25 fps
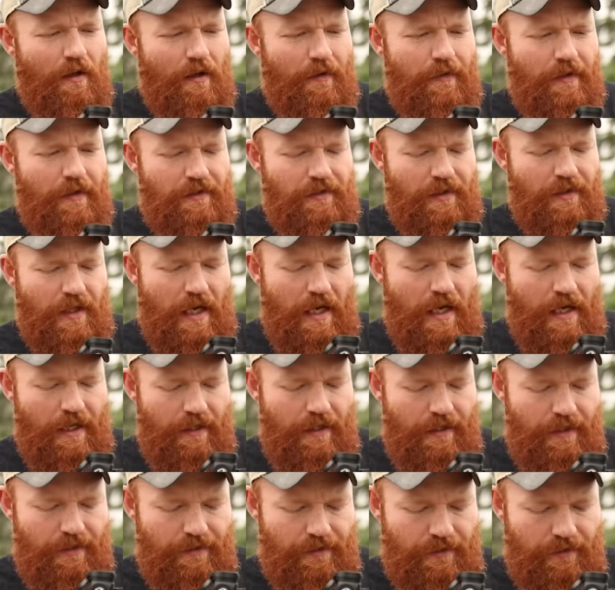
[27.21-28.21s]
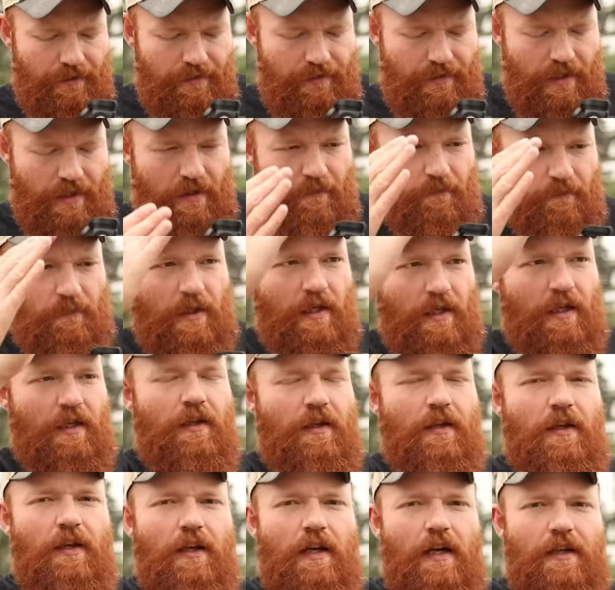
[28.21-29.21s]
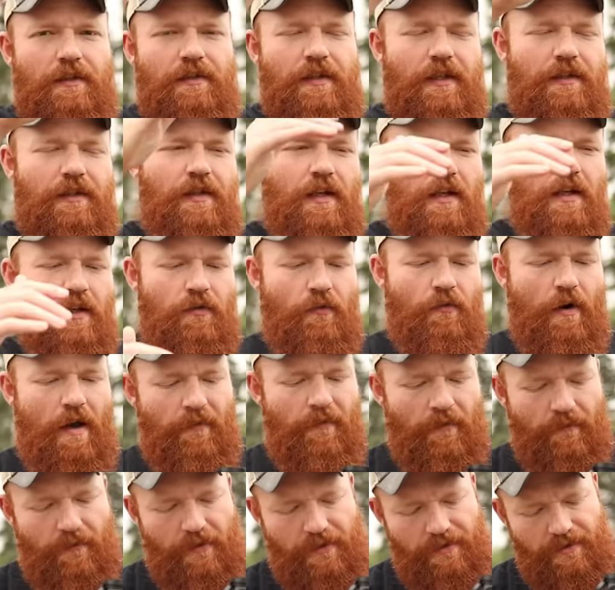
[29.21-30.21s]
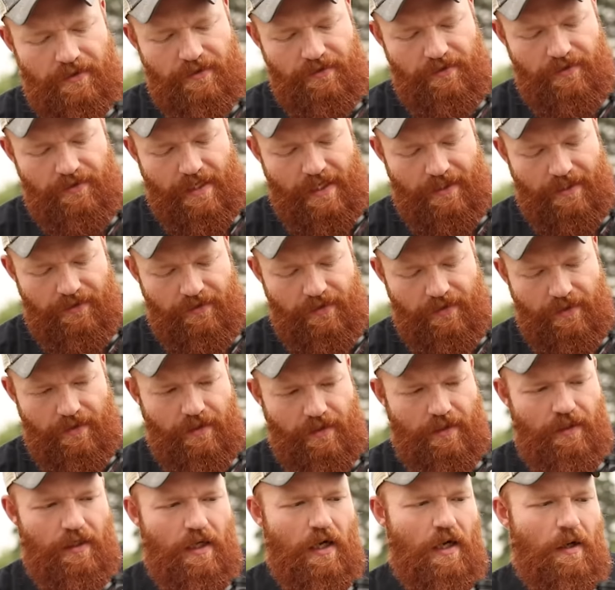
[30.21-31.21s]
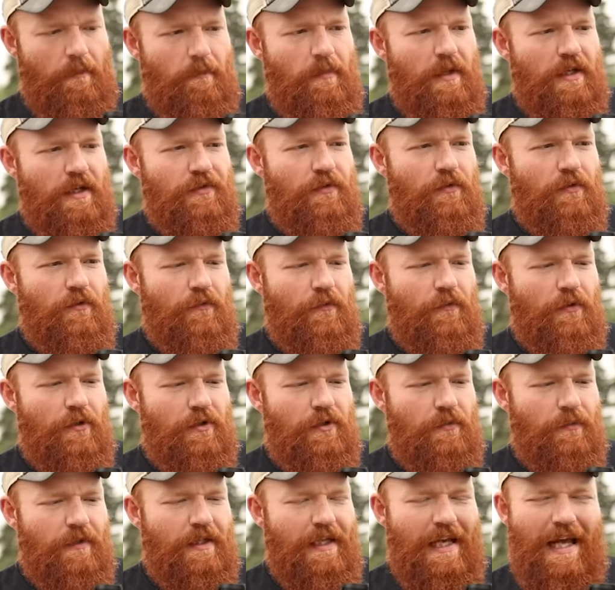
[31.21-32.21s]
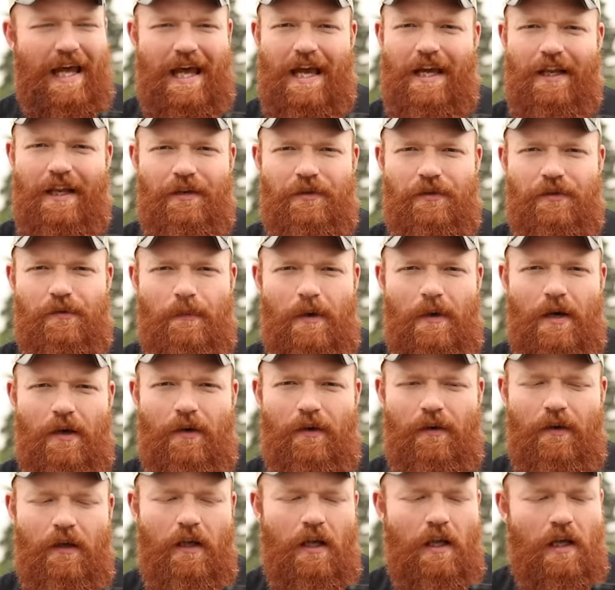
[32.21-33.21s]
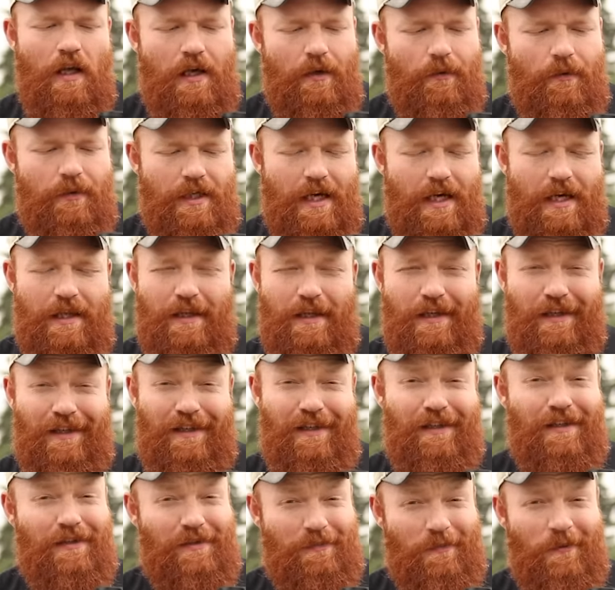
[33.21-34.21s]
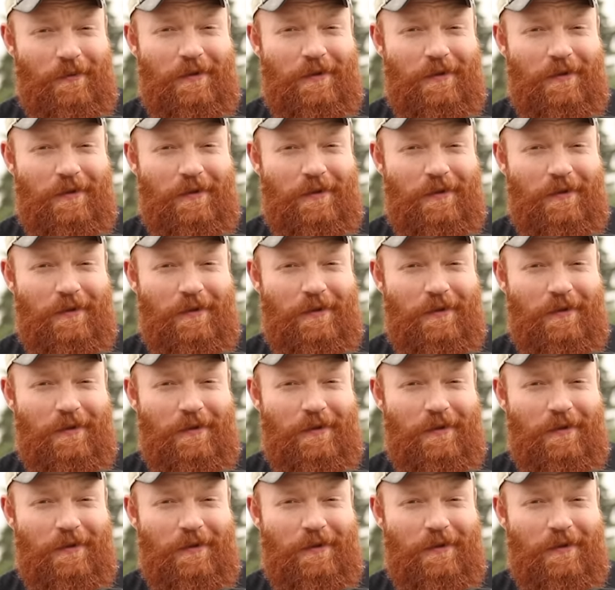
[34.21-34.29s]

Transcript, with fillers: This guy is instead of being the 16-inch uh, rifle version, this is actually the uh, pistol version with the 8-inch barrel, which I think is